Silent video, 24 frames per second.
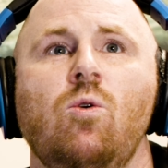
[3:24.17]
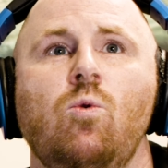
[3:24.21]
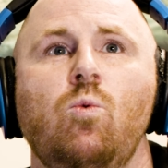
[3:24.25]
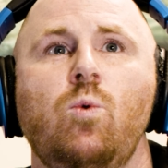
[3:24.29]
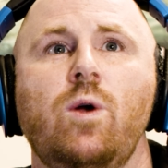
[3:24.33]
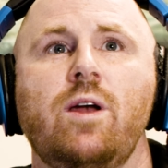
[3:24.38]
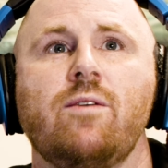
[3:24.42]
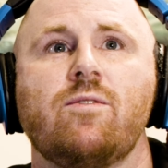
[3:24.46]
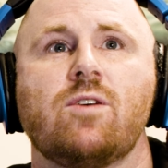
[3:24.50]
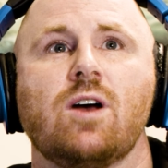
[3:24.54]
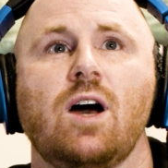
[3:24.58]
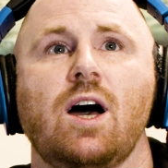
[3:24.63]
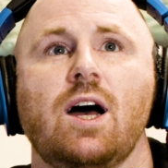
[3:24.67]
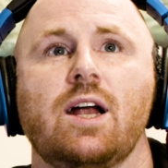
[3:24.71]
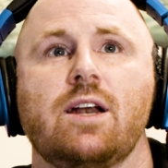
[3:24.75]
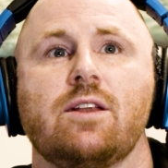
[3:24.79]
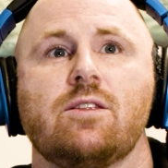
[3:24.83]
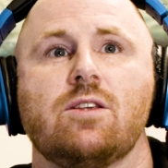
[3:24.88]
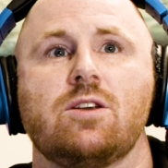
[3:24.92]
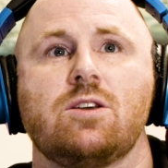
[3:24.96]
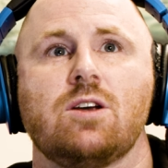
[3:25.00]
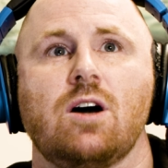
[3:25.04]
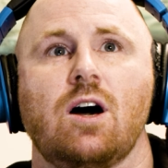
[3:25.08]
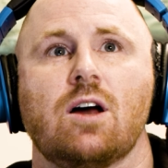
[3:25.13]
We've
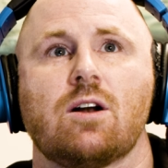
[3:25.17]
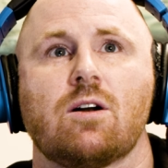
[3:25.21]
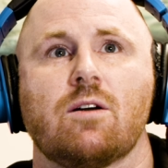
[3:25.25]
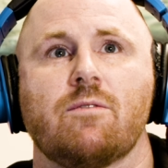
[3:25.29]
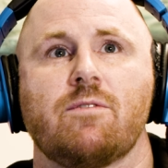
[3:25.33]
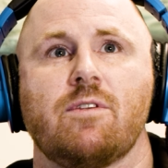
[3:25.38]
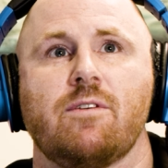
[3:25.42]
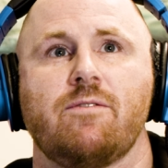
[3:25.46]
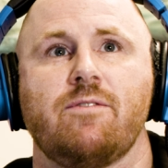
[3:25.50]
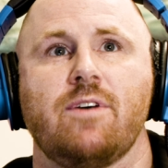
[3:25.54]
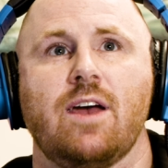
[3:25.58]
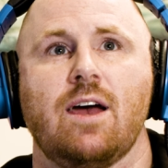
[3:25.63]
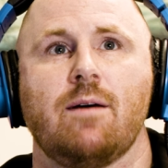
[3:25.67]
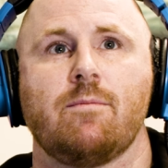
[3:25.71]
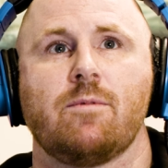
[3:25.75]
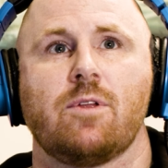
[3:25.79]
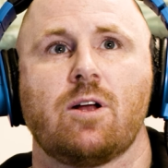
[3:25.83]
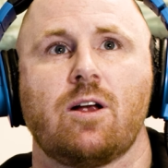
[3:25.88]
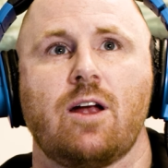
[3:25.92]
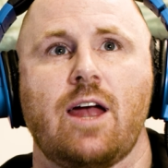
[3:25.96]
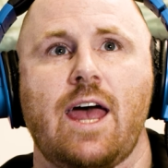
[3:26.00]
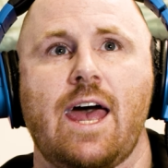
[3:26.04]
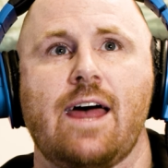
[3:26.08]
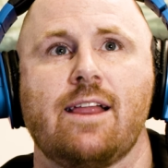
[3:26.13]
got the daughter of the
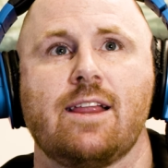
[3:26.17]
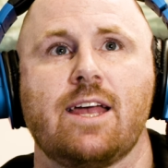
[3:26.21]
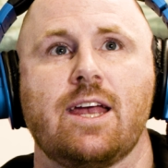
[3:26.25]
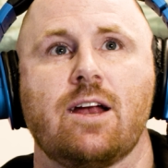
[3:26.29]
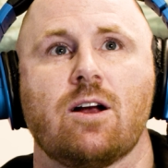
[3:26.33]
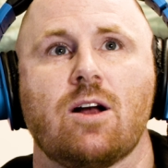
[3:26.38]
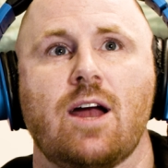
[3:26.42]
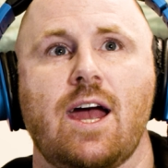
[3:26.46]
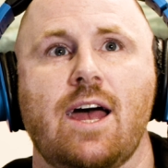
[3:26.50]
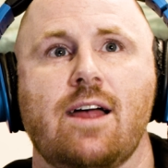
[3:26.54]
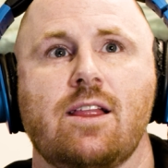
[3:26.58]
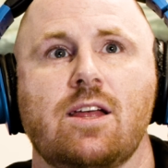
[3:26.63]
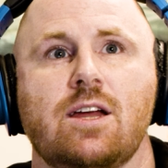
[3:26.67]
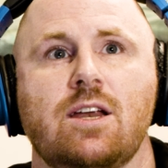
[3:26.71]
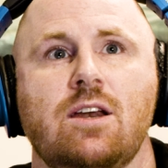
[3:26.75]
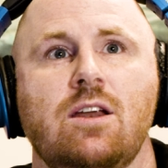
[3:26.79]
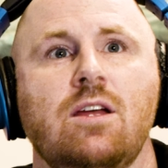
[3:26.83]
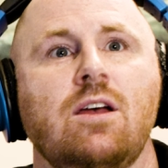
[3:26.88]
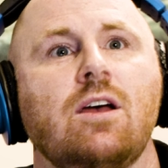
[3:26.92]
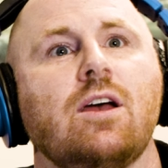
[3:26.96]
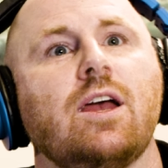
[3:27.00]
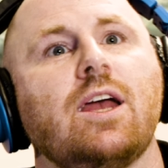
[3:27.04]
family, Ellie or Ellen,